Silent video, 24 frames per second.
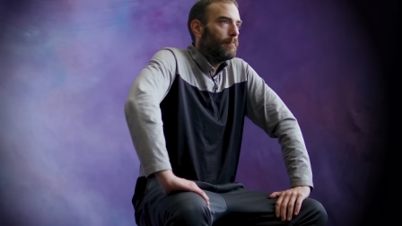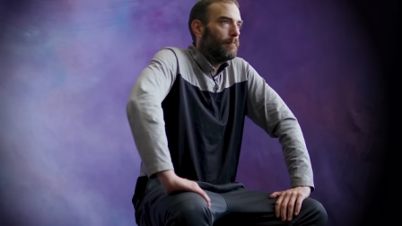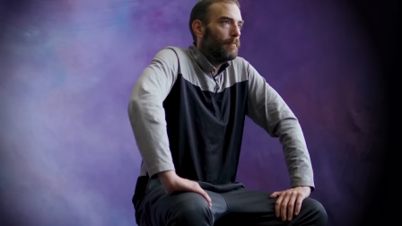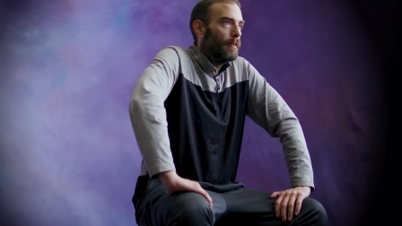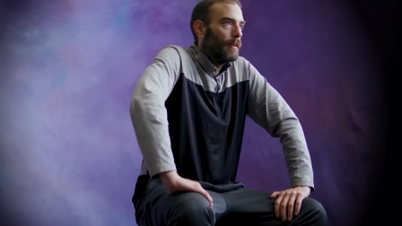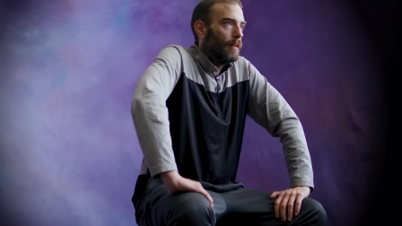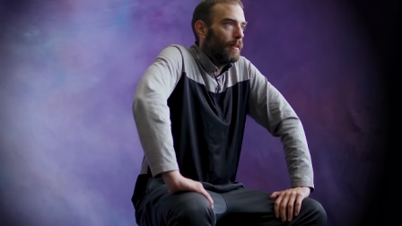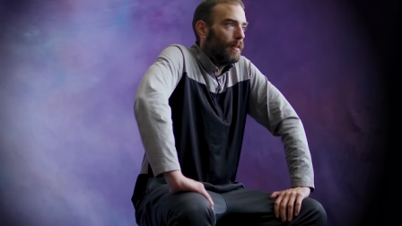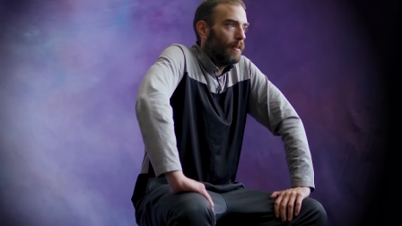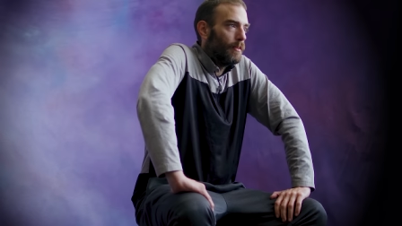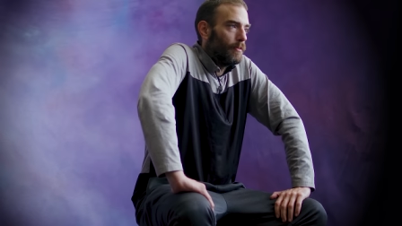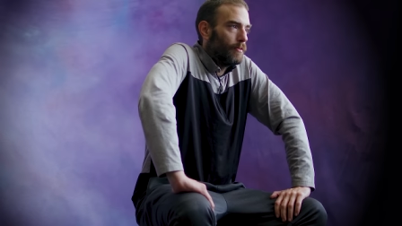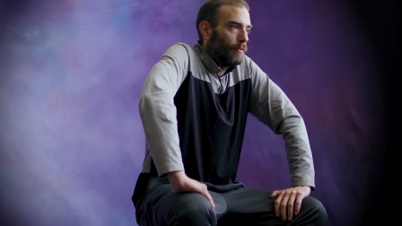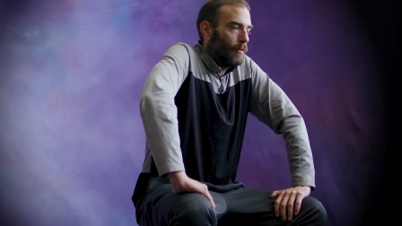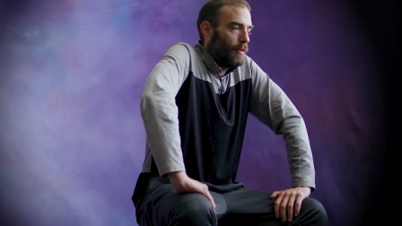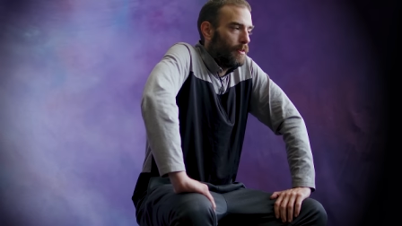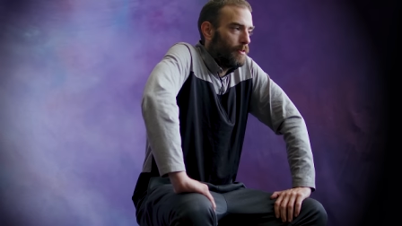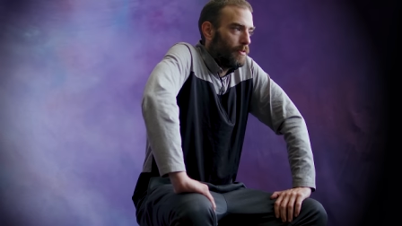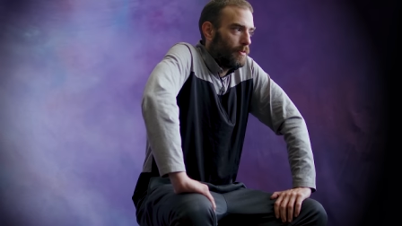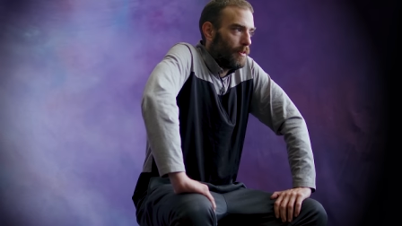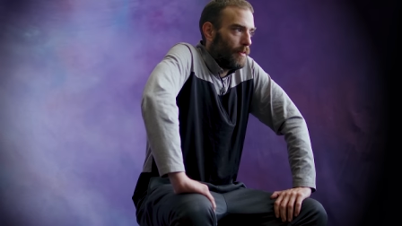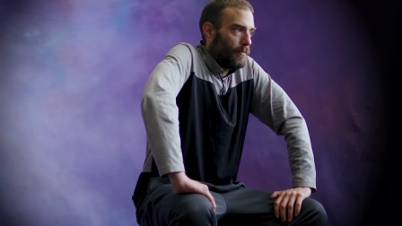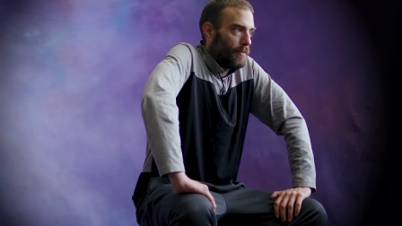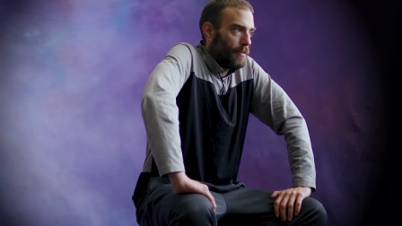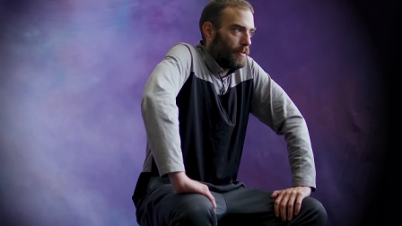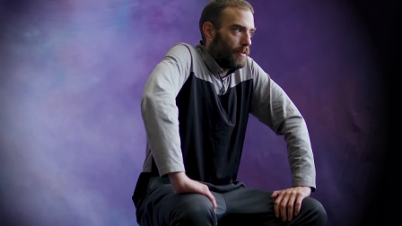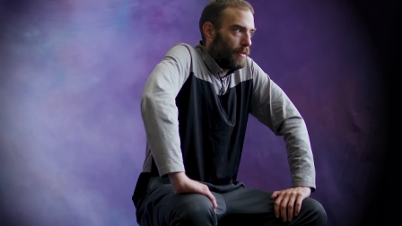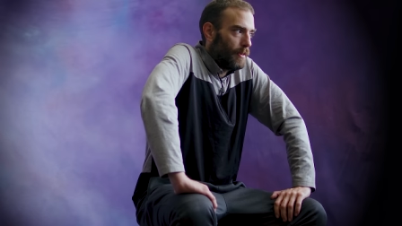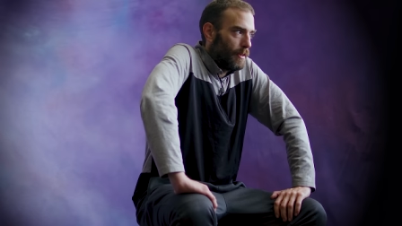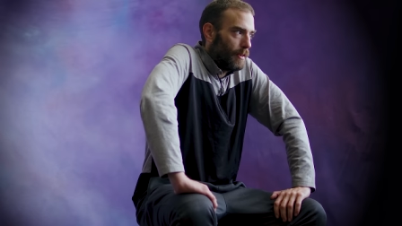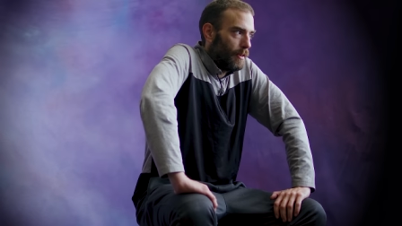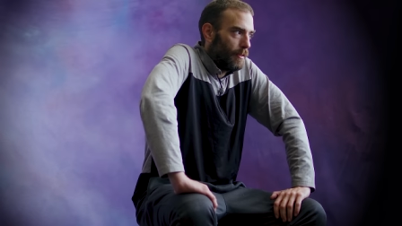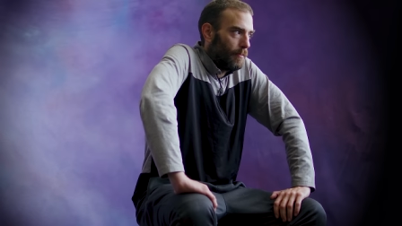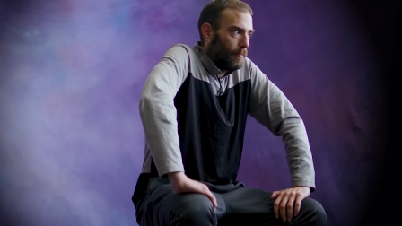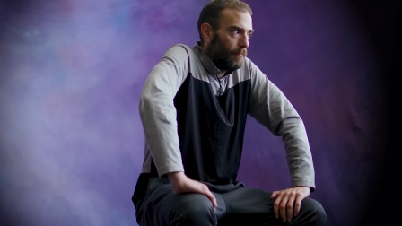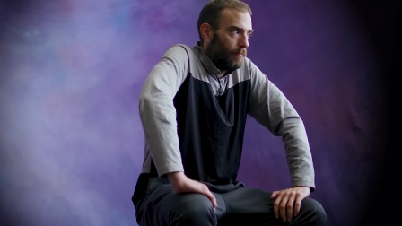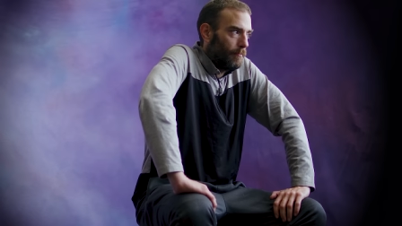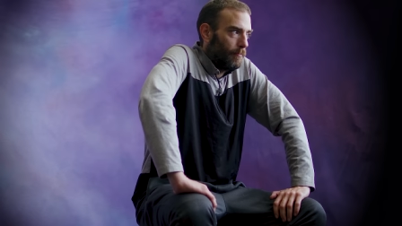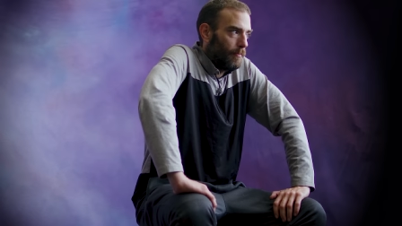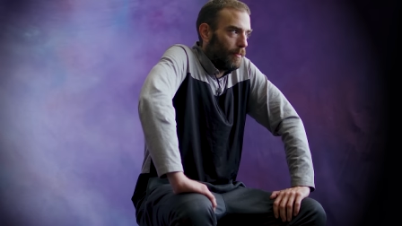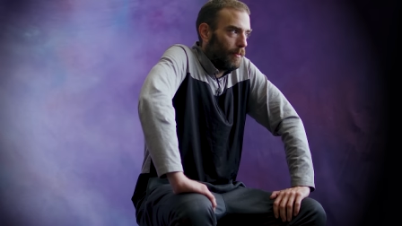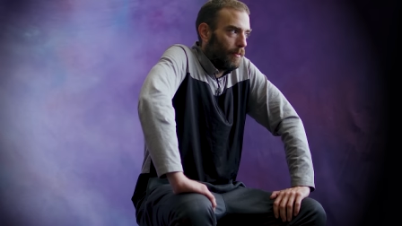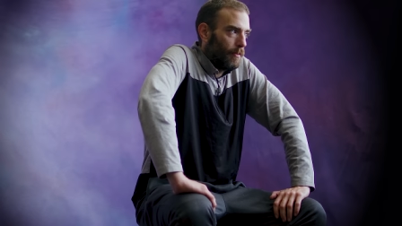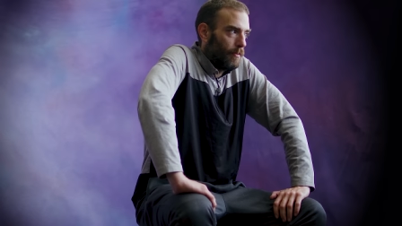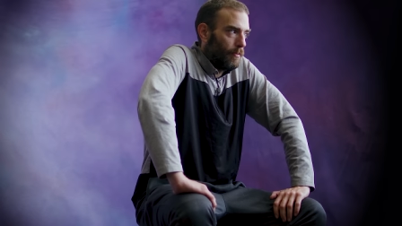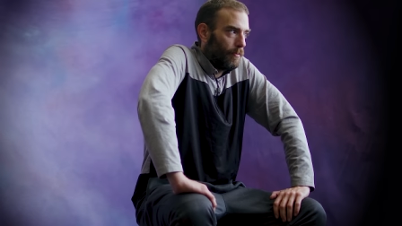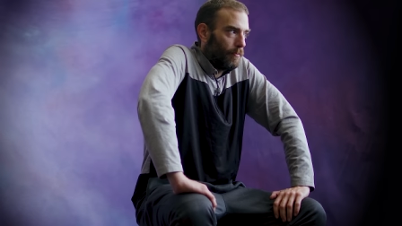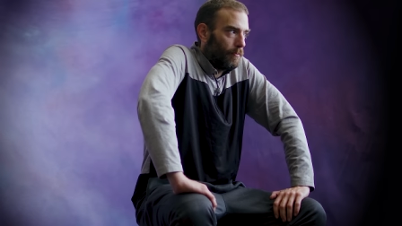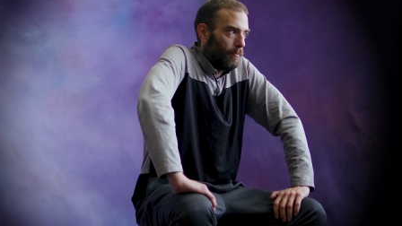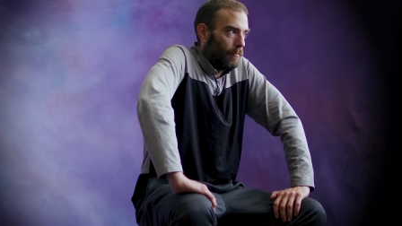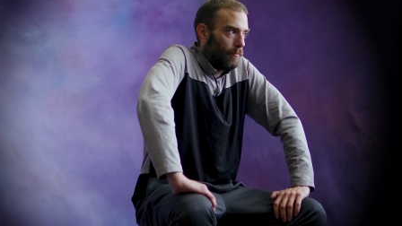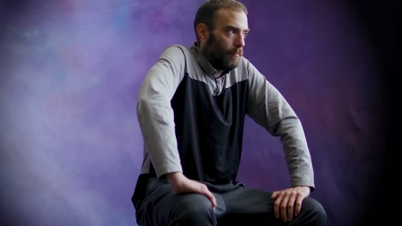uh, 2017, uh,